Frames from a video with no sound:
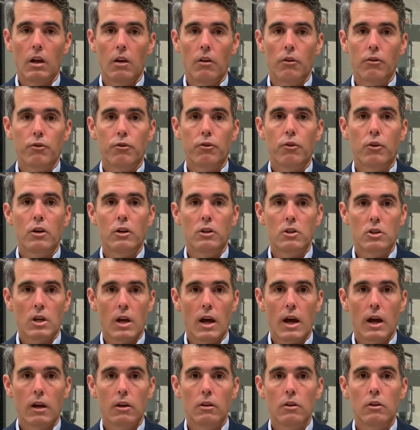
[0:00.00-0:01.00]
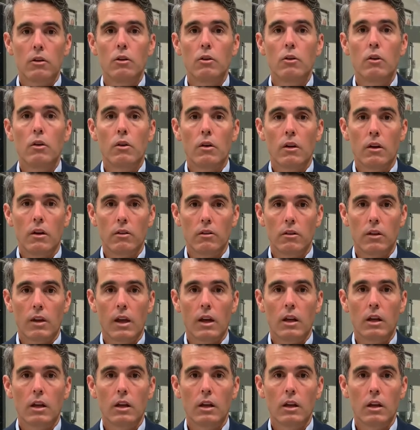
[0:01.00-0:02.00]
for a child who is
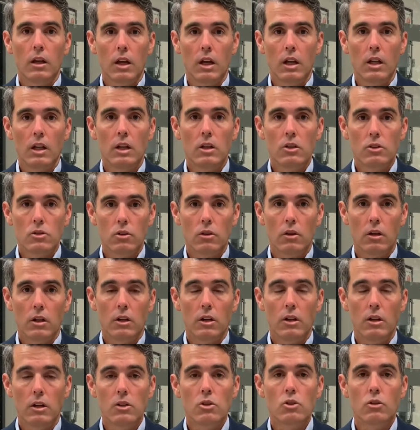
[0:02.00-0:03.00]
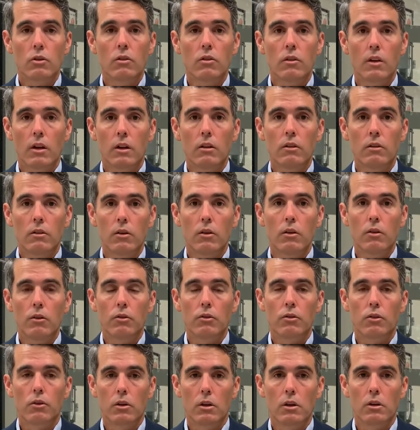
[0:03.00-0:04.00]
getting an initial set of tubes
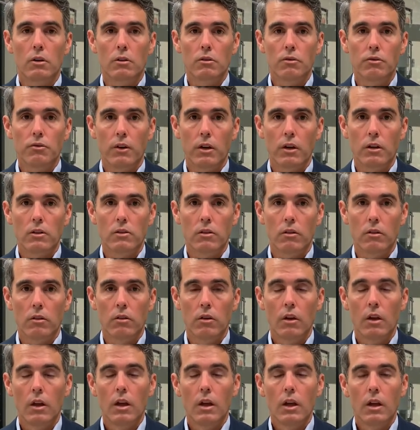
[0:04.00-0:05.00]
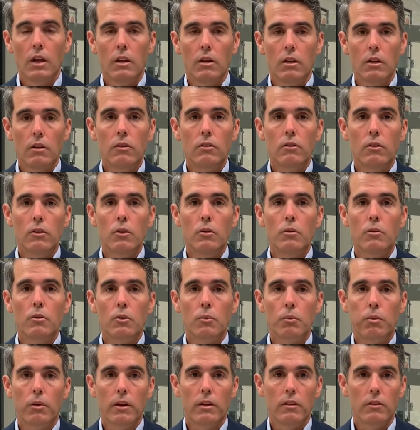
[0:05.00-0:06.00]
for ear infections. These tubes are
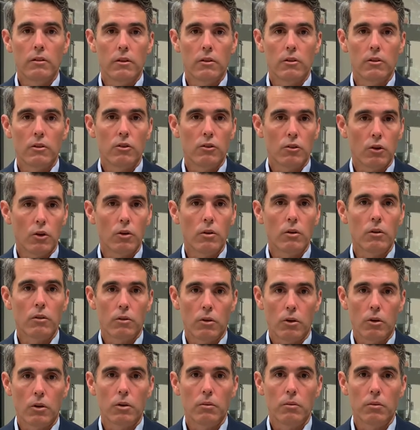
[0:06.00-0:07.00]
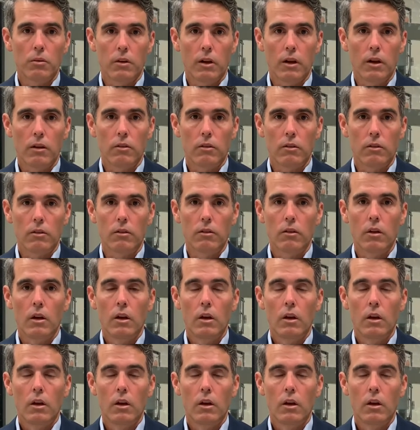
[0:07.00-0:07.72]
placed under certain circumstances.